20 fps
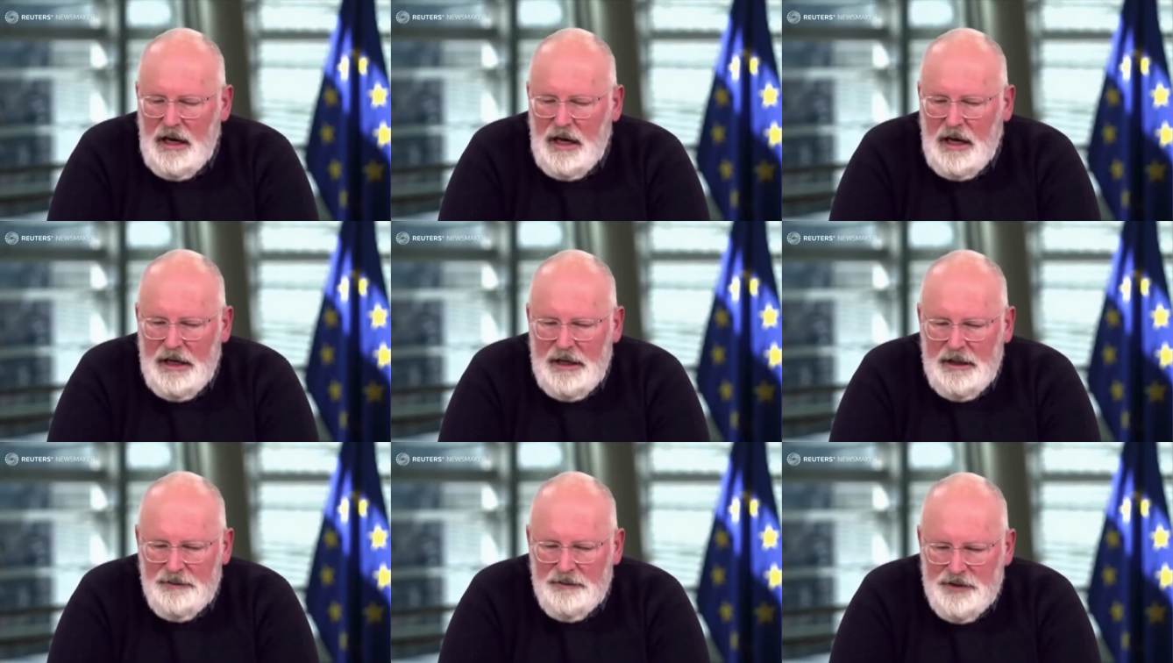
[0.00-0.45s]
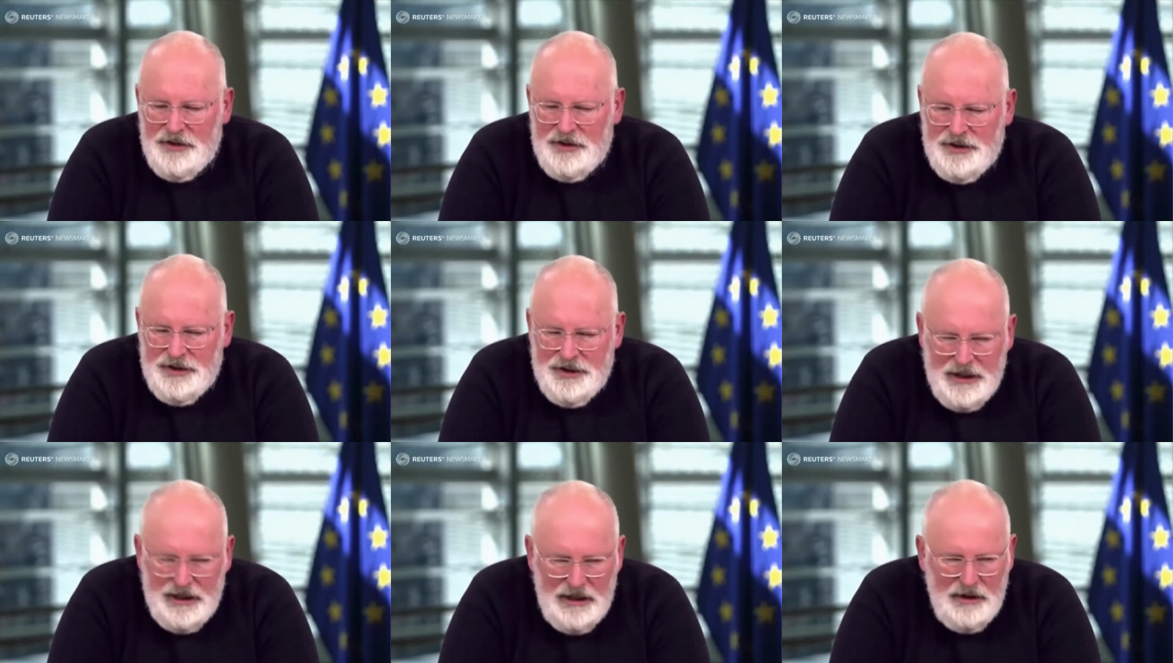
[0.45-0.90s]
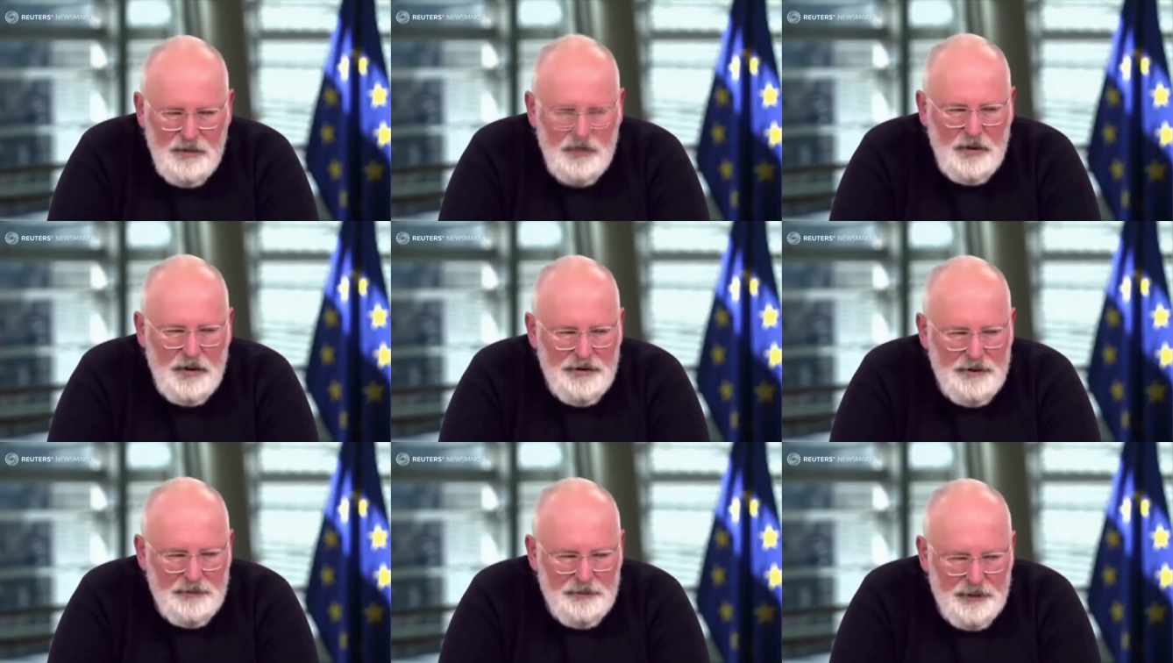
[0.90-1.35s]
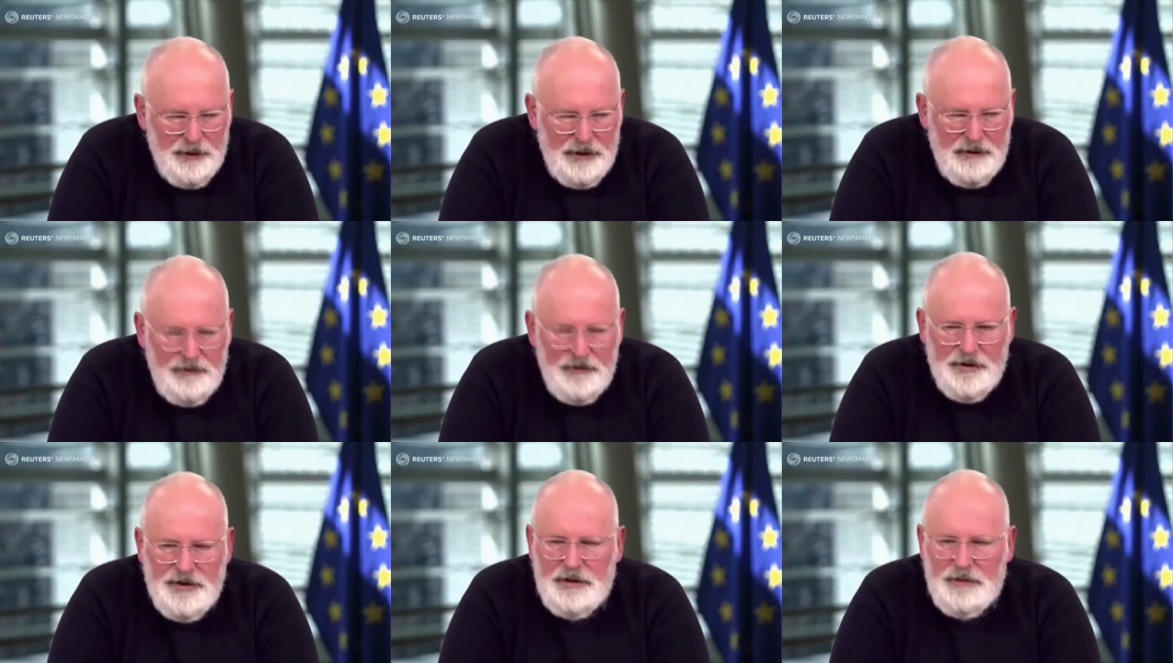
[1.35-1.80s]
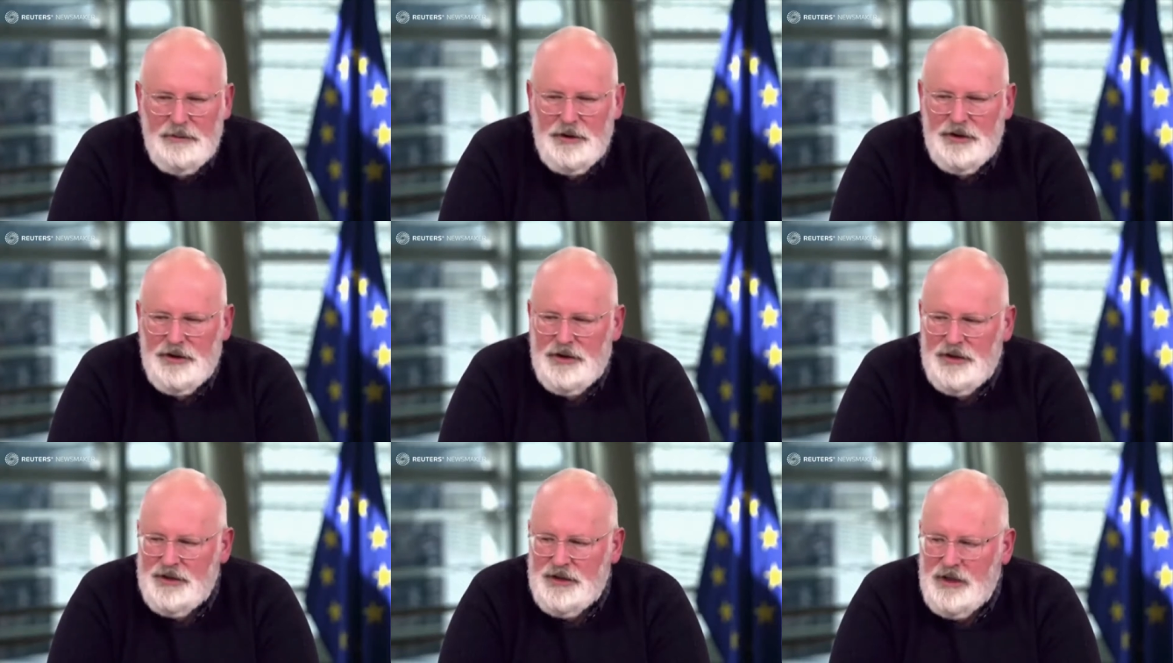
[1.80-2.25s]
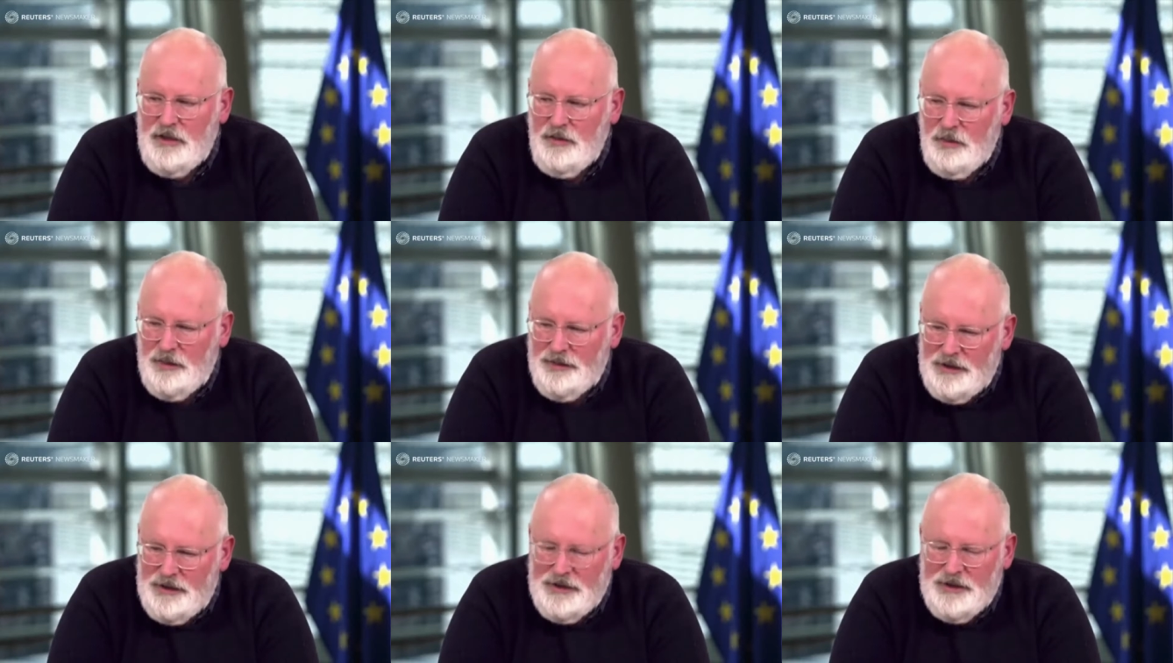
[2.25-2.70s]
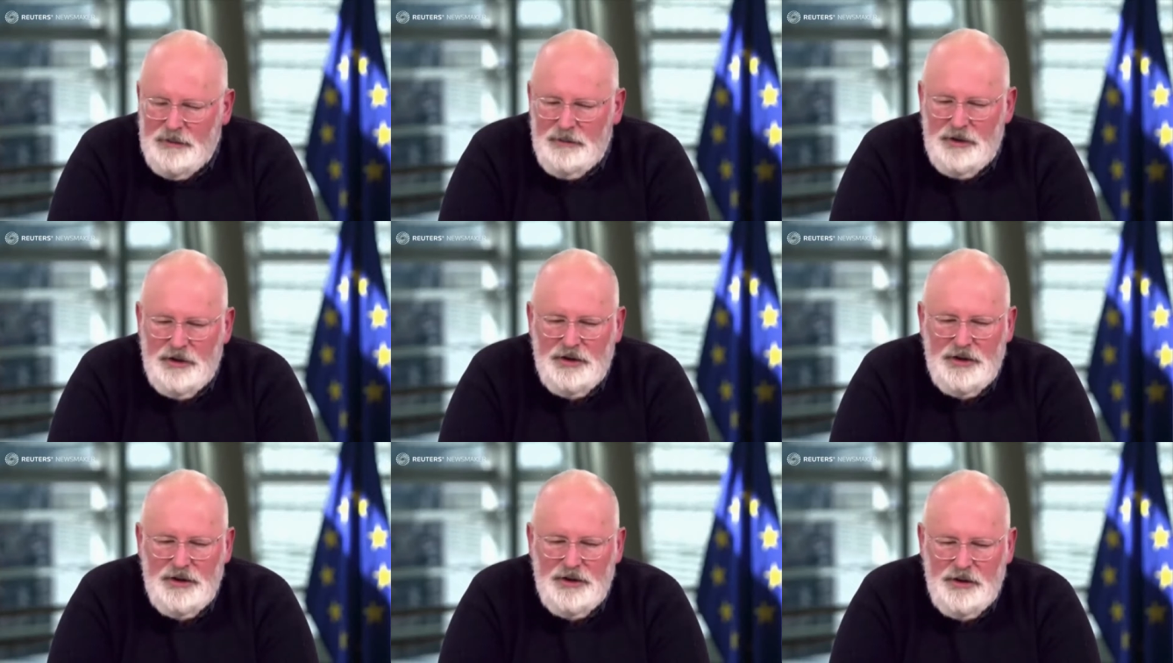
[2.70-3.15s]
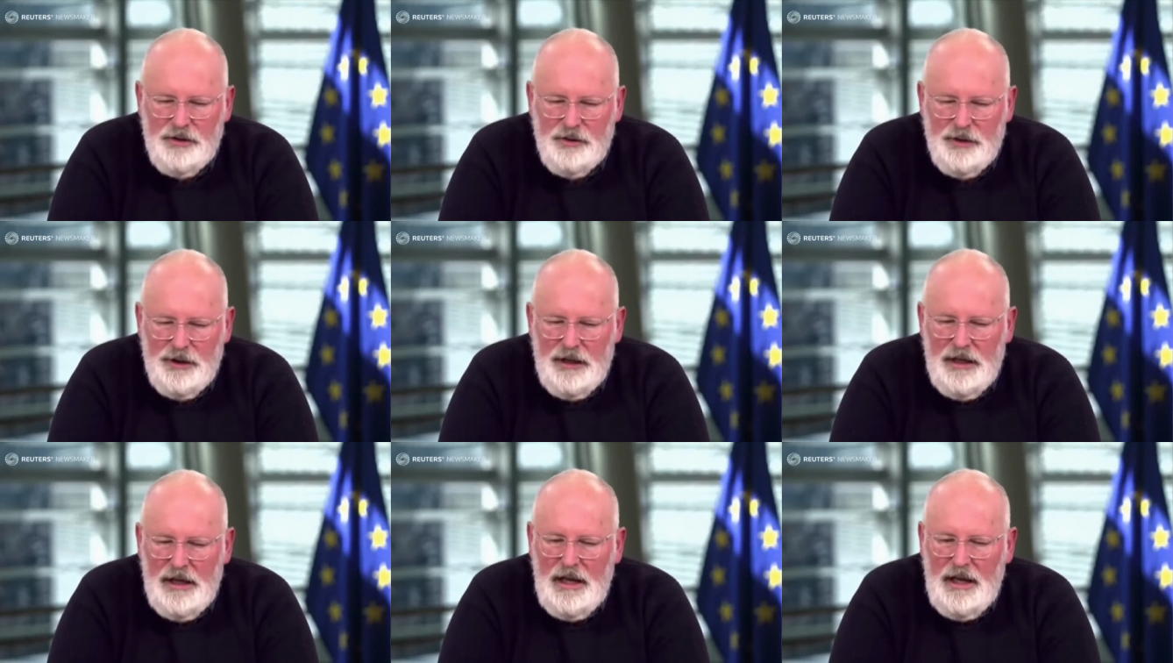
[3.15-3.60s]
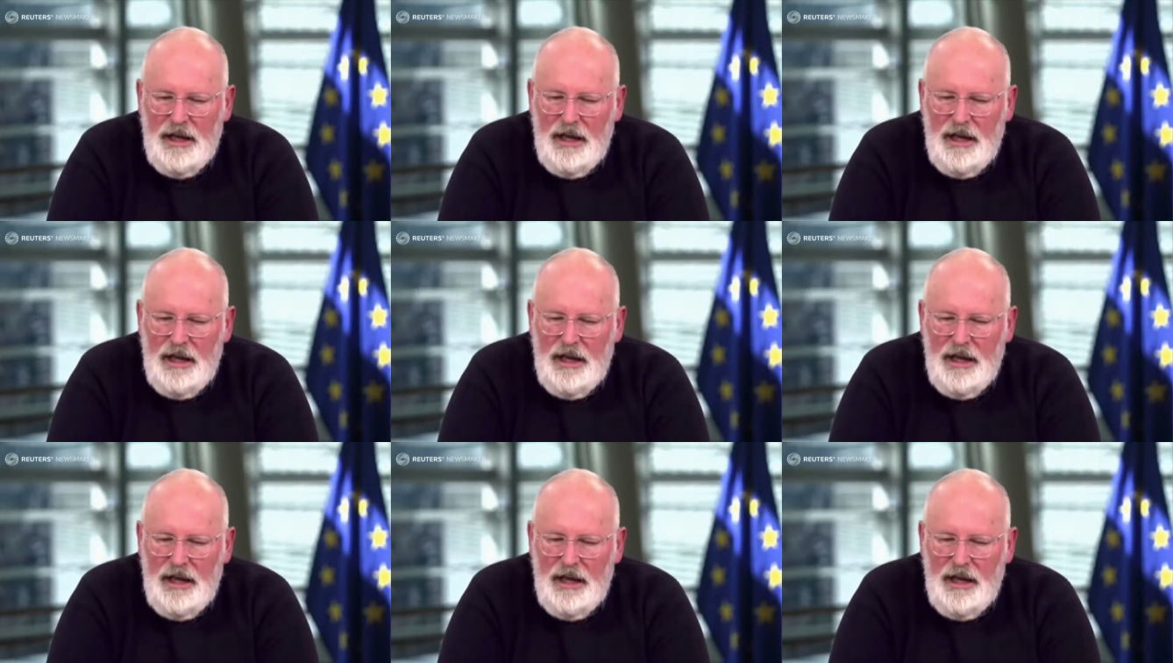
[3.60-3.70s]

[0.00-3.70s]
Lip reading: I have seen what the previous commission has done, what this commission is doing.